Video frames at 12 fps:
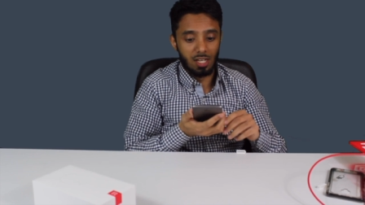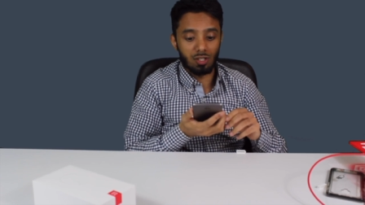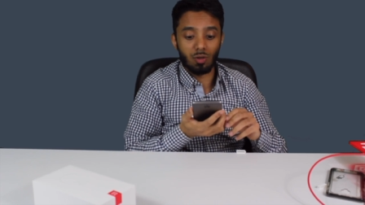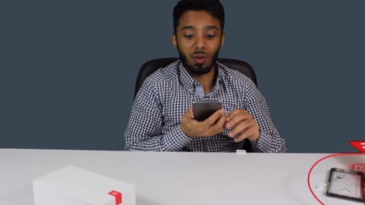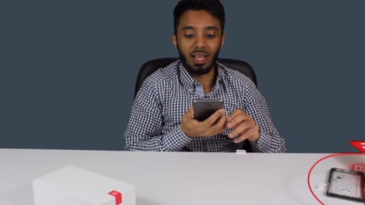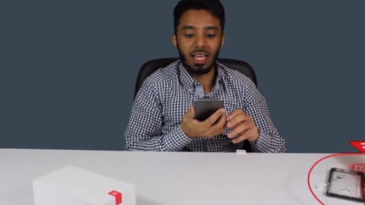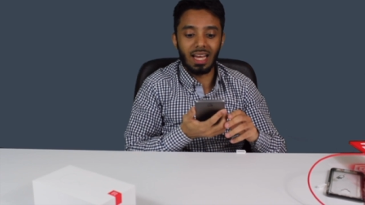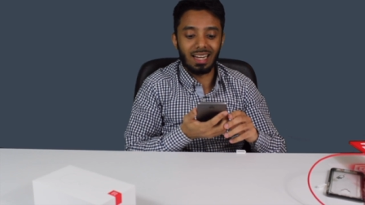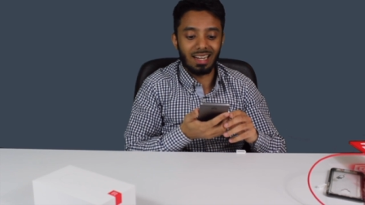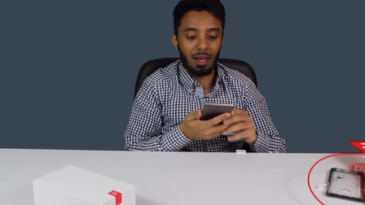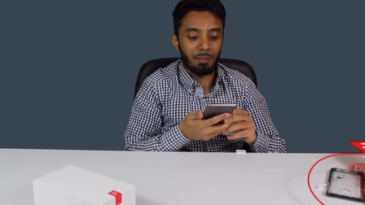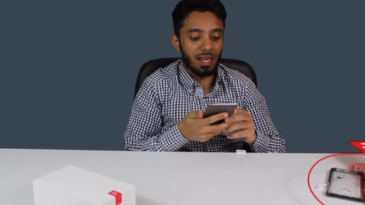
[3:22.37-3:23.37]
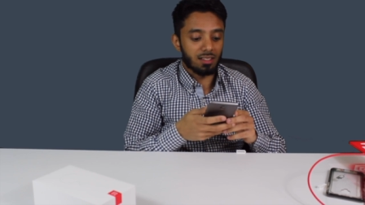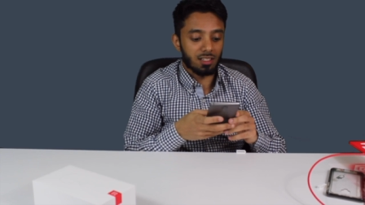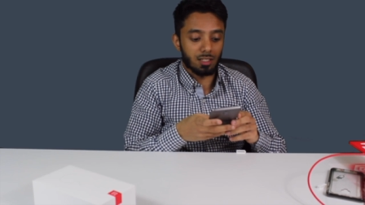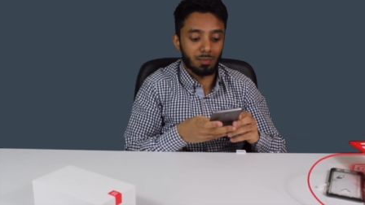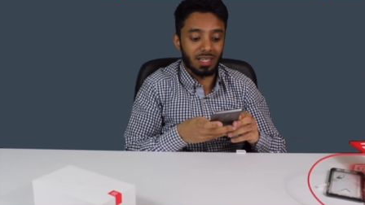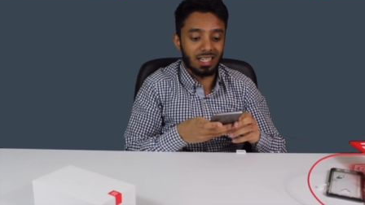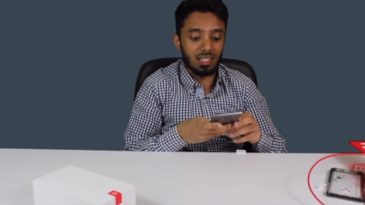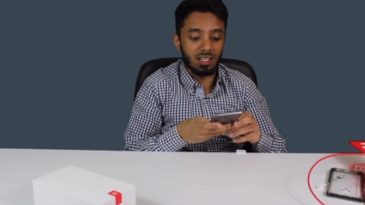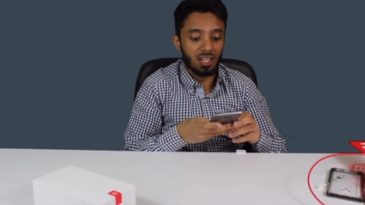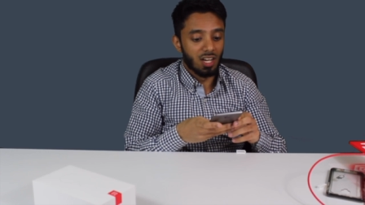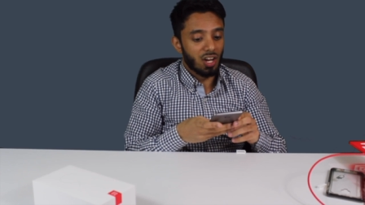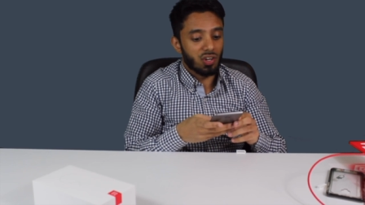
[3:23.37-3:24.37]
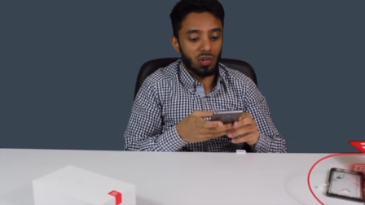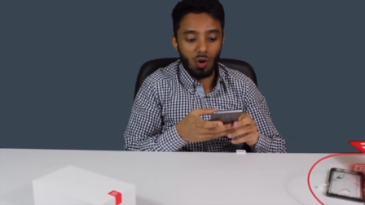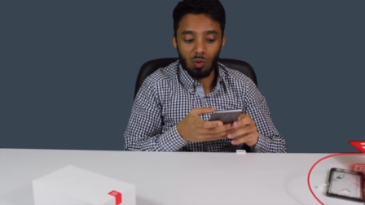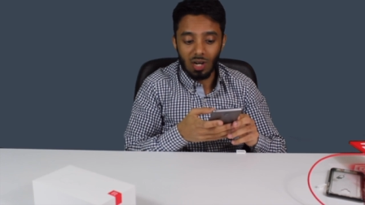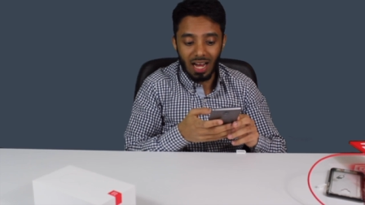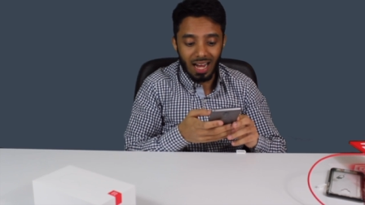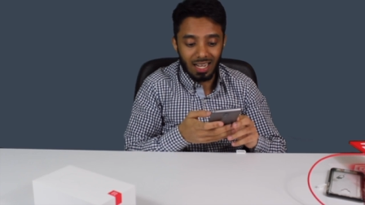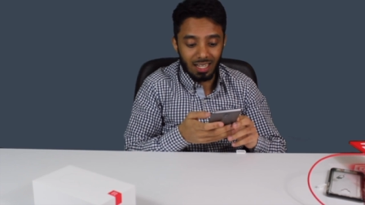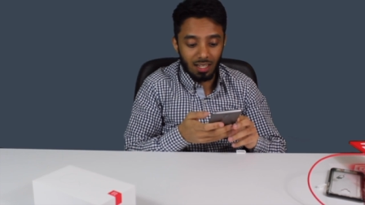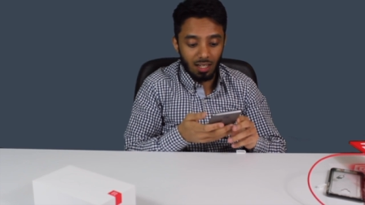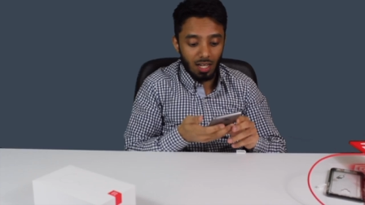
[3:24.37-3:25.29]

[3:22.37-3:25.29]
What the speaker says: So again, amazing speed, no lag.